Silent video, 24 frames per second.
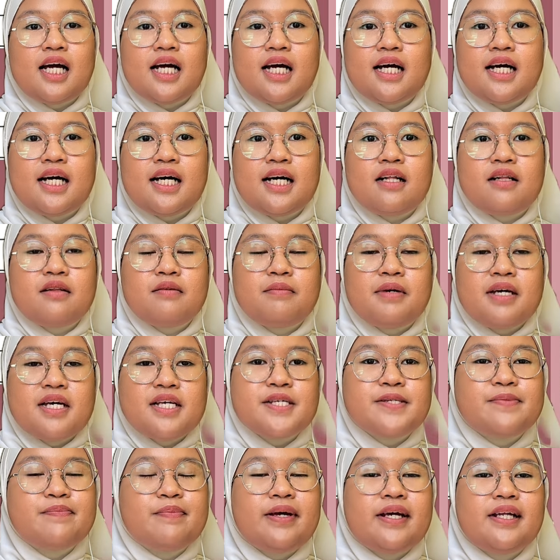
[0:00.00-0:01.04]
I'll be
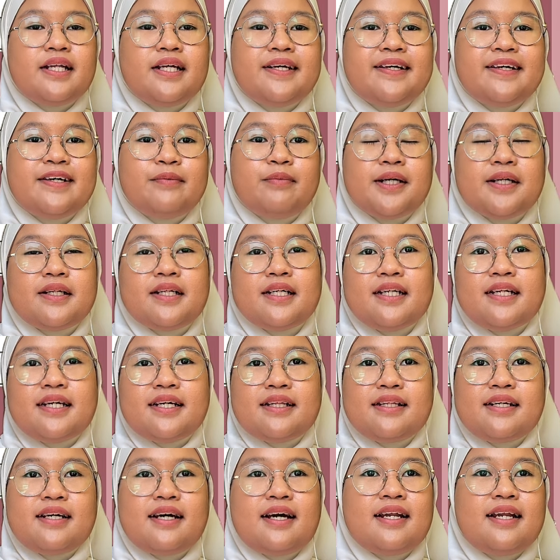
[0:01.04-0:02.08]
explaining about the
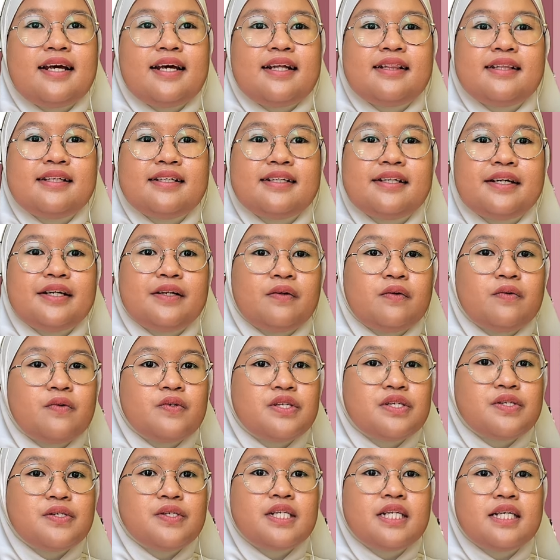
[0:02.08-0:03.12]
data collected and
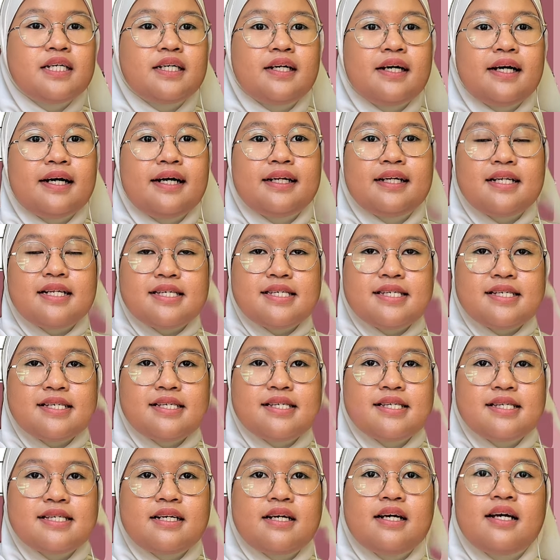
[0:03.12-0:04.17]
also the
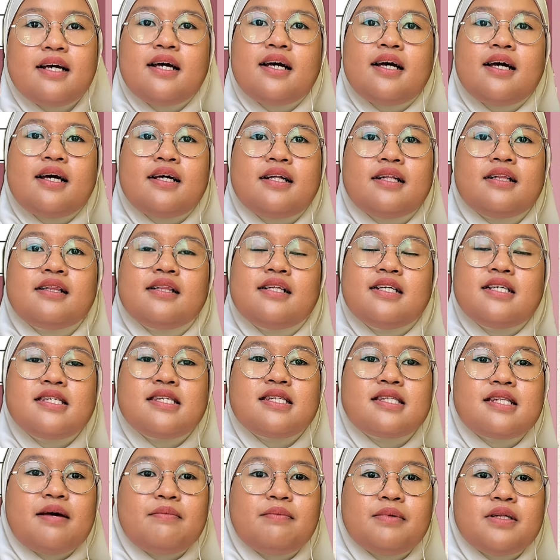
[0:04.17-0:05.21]
analysis. This
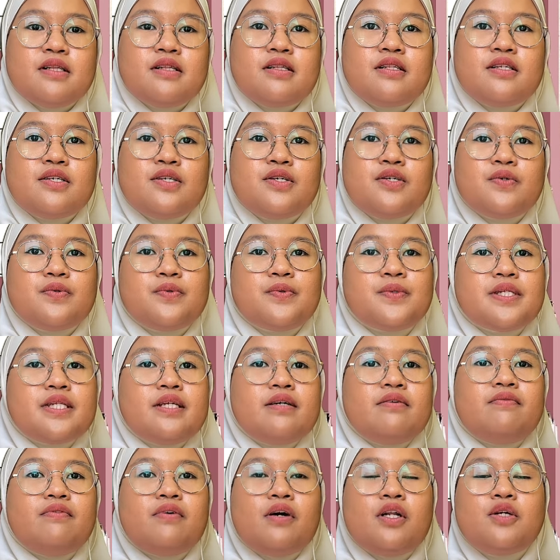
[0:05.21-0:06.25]
table shows
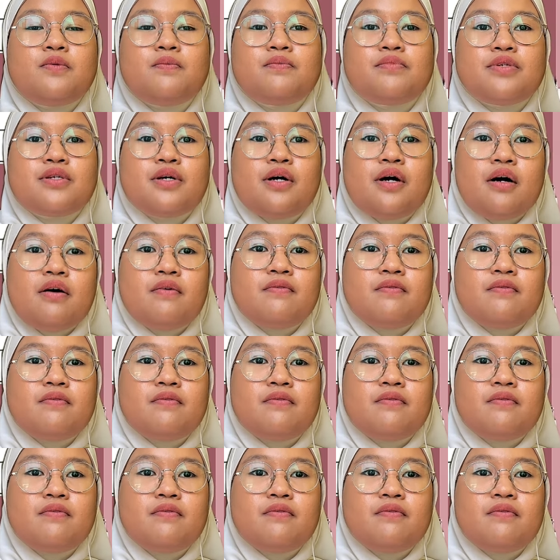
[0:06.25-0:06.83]
the volumes of